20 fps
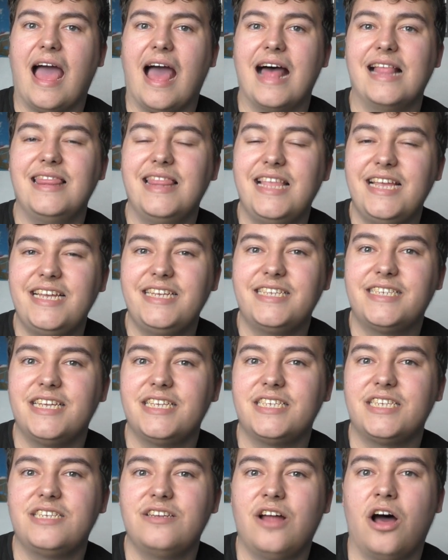At least
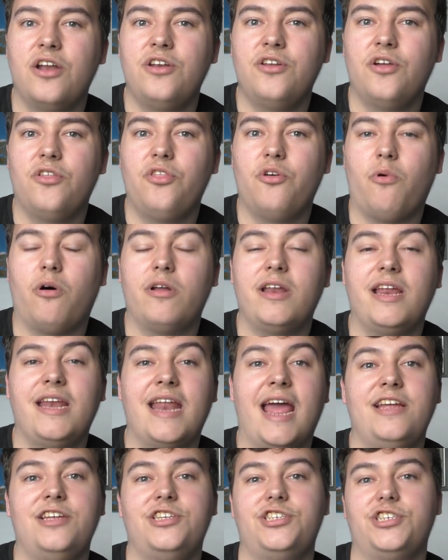it's not another one in
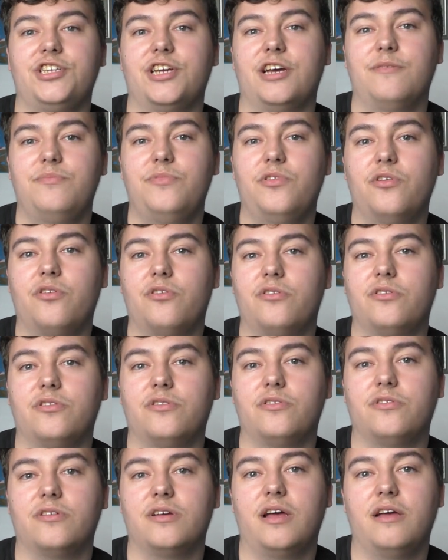Asia
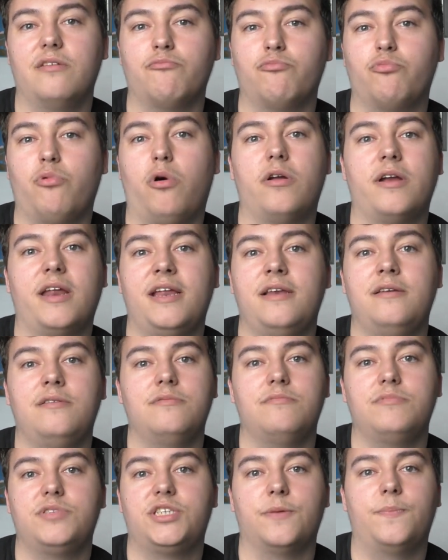or one
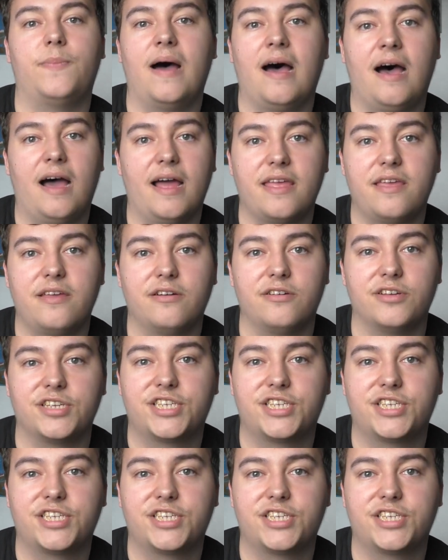in Dubai or